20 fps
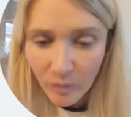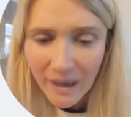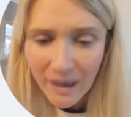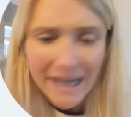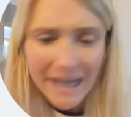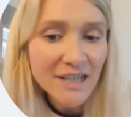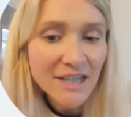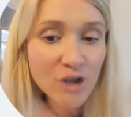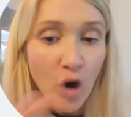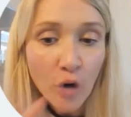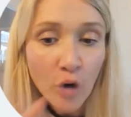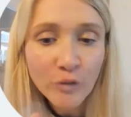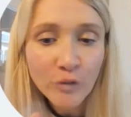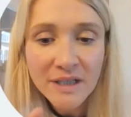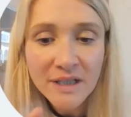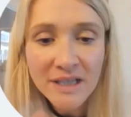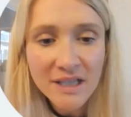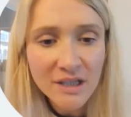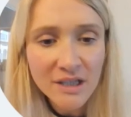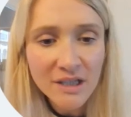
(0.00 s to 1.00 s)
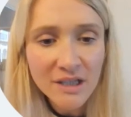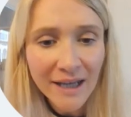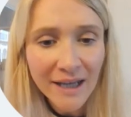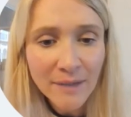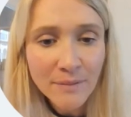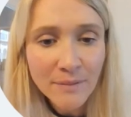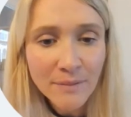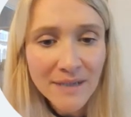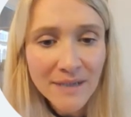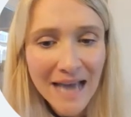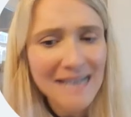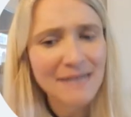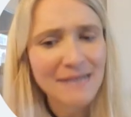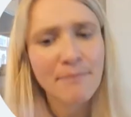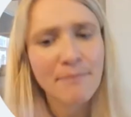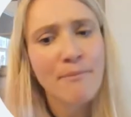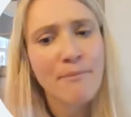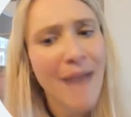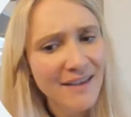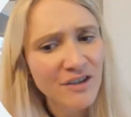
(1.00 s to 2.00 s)
It's often described as
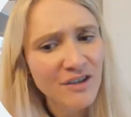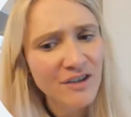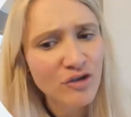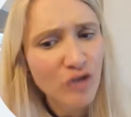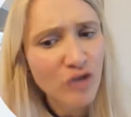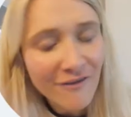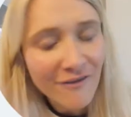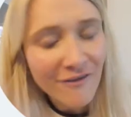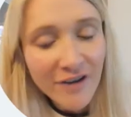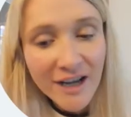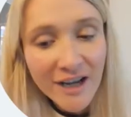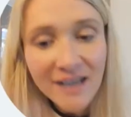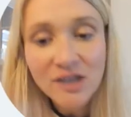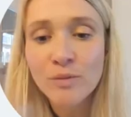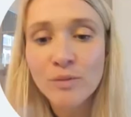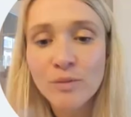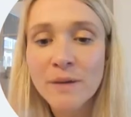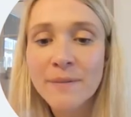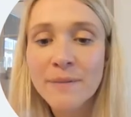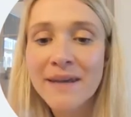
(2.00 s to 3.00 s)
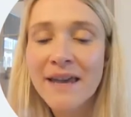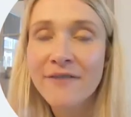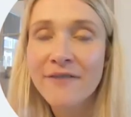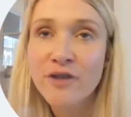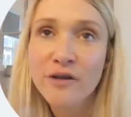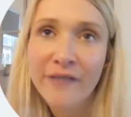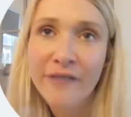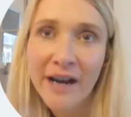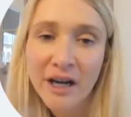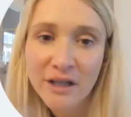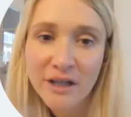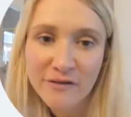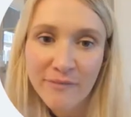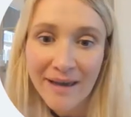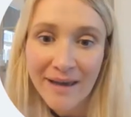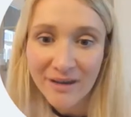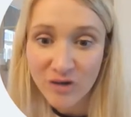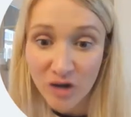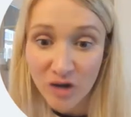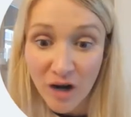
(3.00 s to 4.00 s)
maths recovery, so maybe if you've heard of
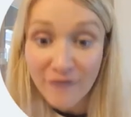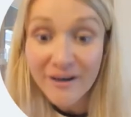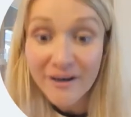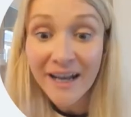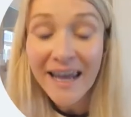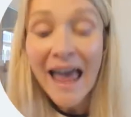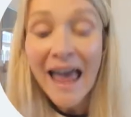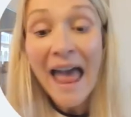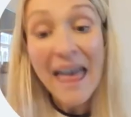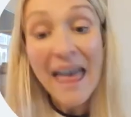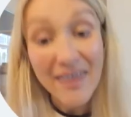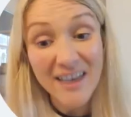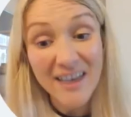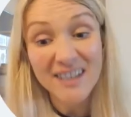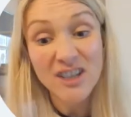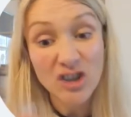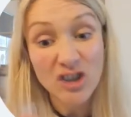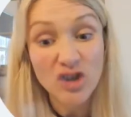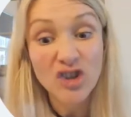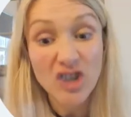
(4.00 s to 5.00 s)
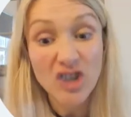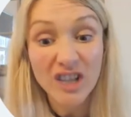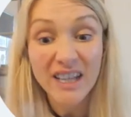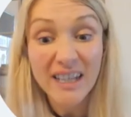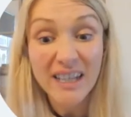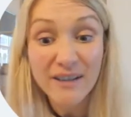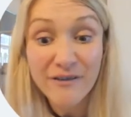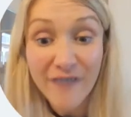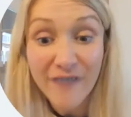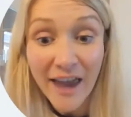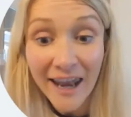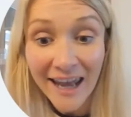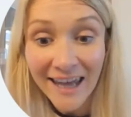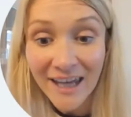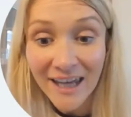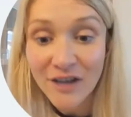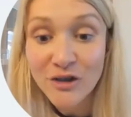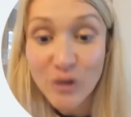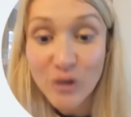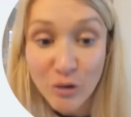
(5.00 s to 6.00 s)
maths recovery, this is usually referring
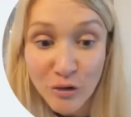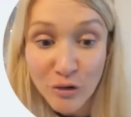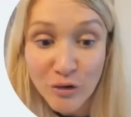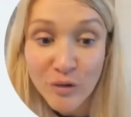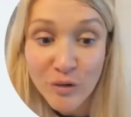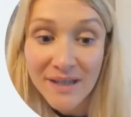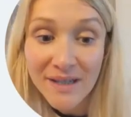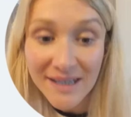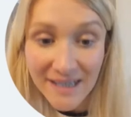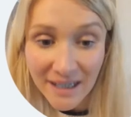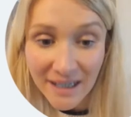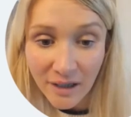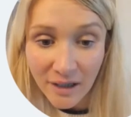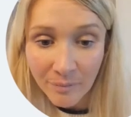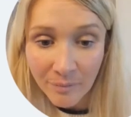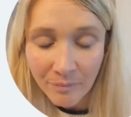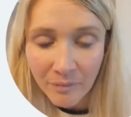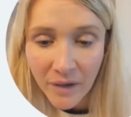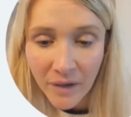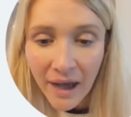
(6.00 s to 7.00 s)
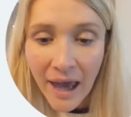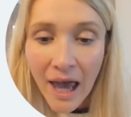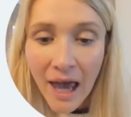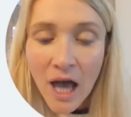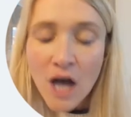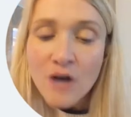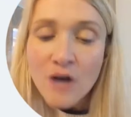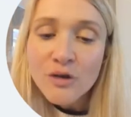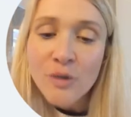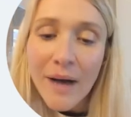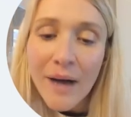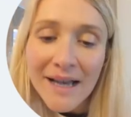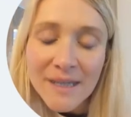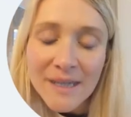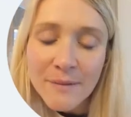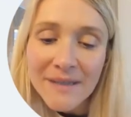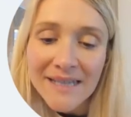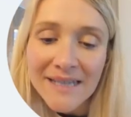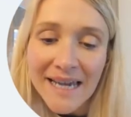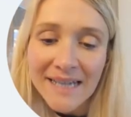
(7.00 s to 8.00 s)
to SEAL. So as
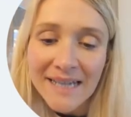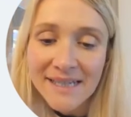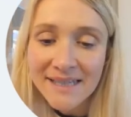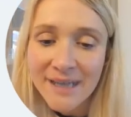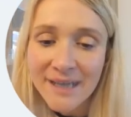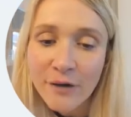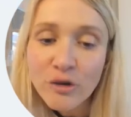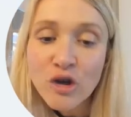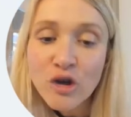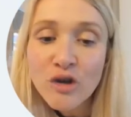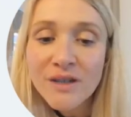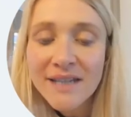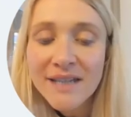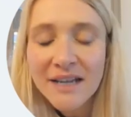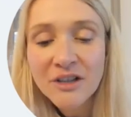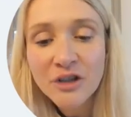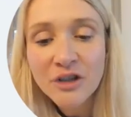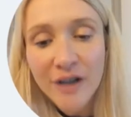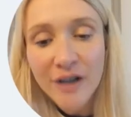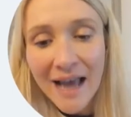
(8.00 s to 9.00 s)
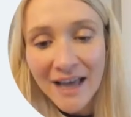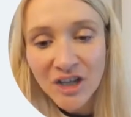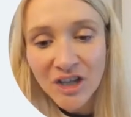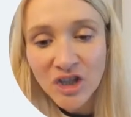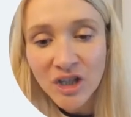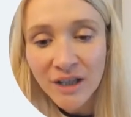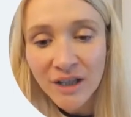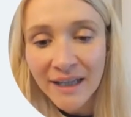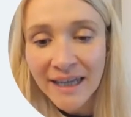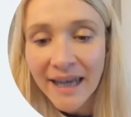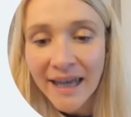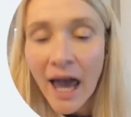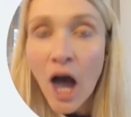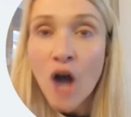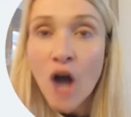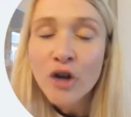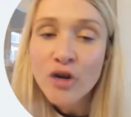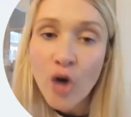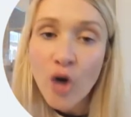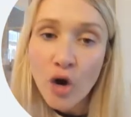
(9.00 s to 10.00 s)
we said, it's now used internationally,
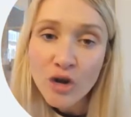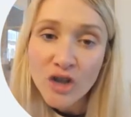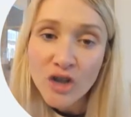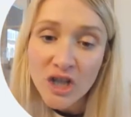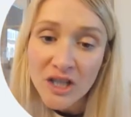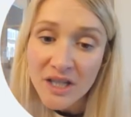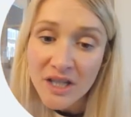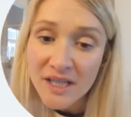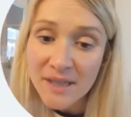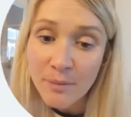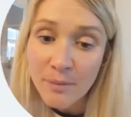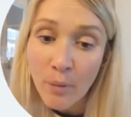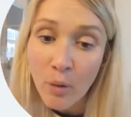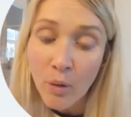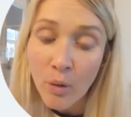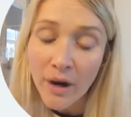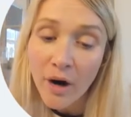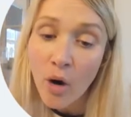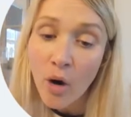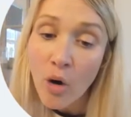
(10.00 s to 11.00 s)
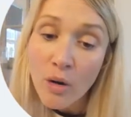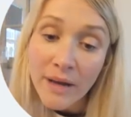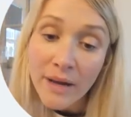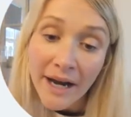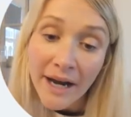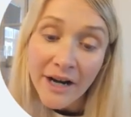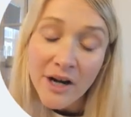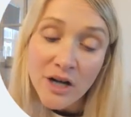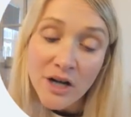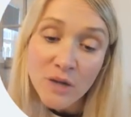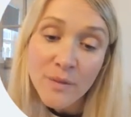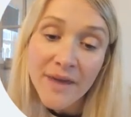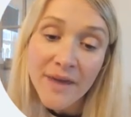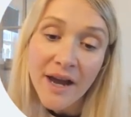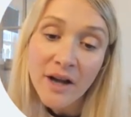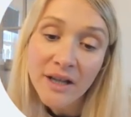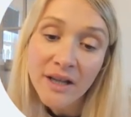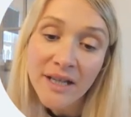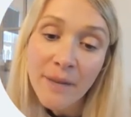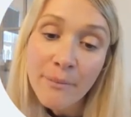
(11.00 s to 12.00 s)
not just to support all learners with
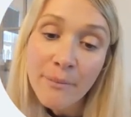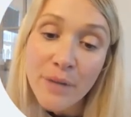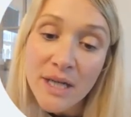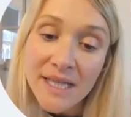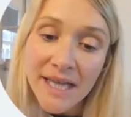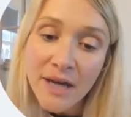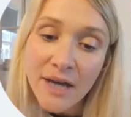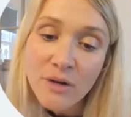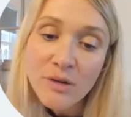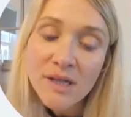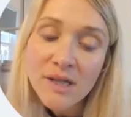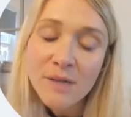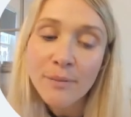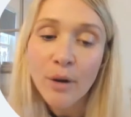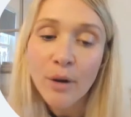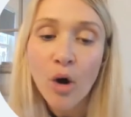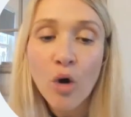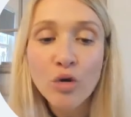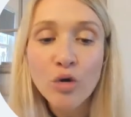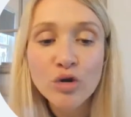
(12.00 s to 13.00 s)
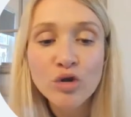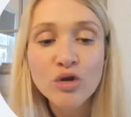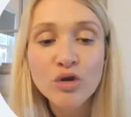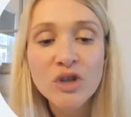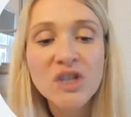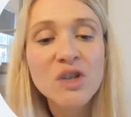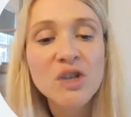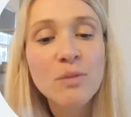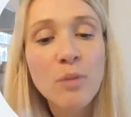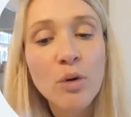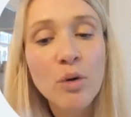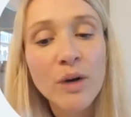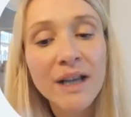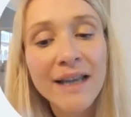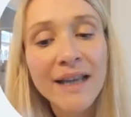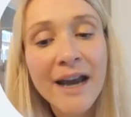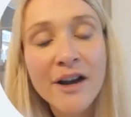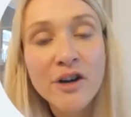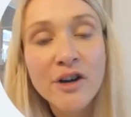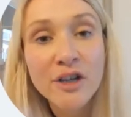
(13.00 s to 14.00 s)
early number skills, but also to support
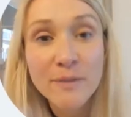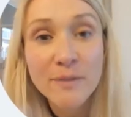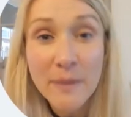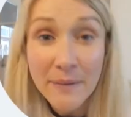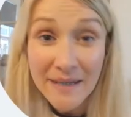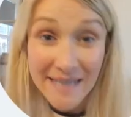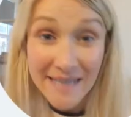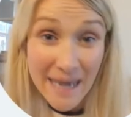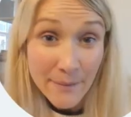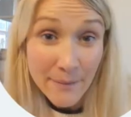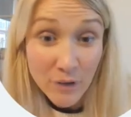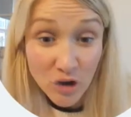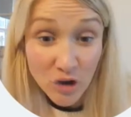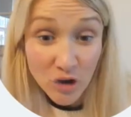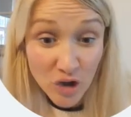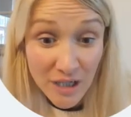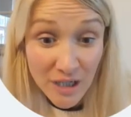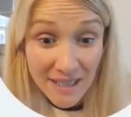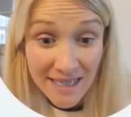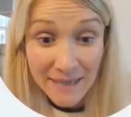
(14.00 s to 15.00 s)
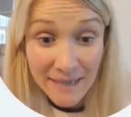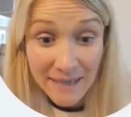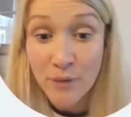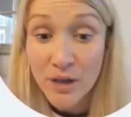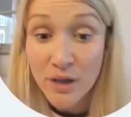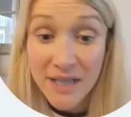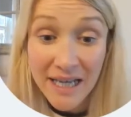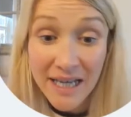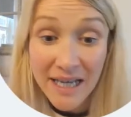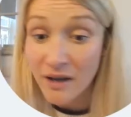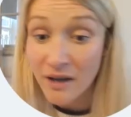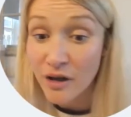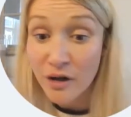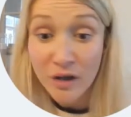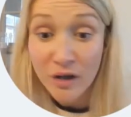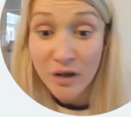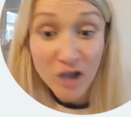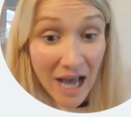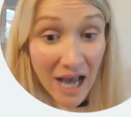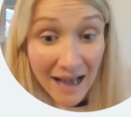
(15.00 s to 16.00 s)
learners maybe demonstrating particular
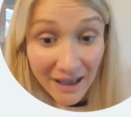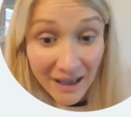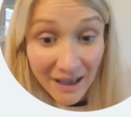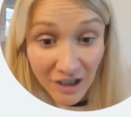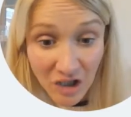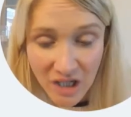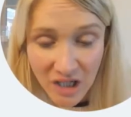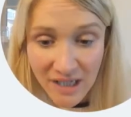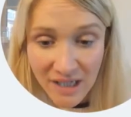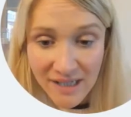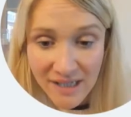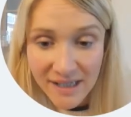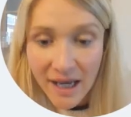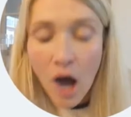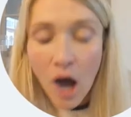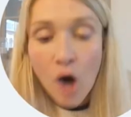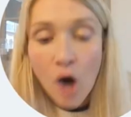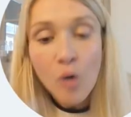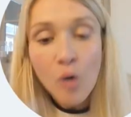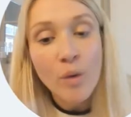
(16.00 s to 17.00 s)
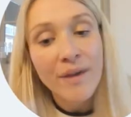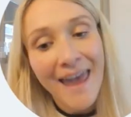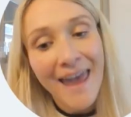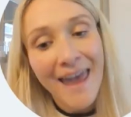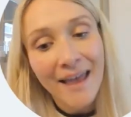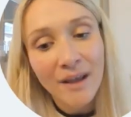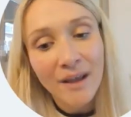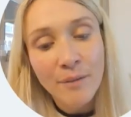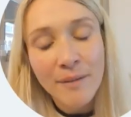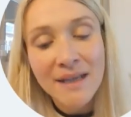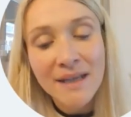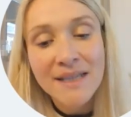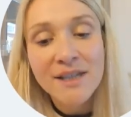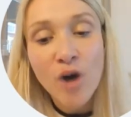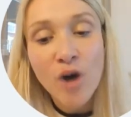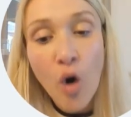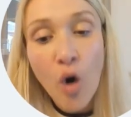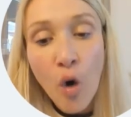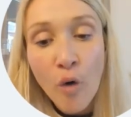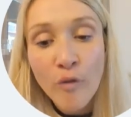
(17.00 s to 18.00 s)
challenges with elements
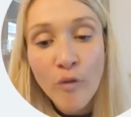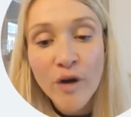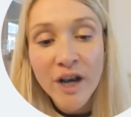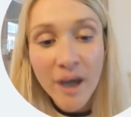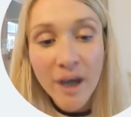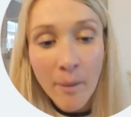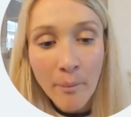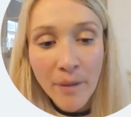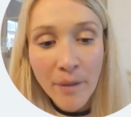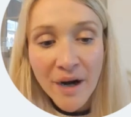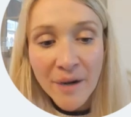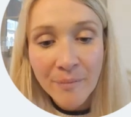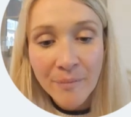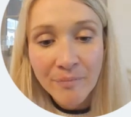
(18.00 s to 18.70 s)
of number.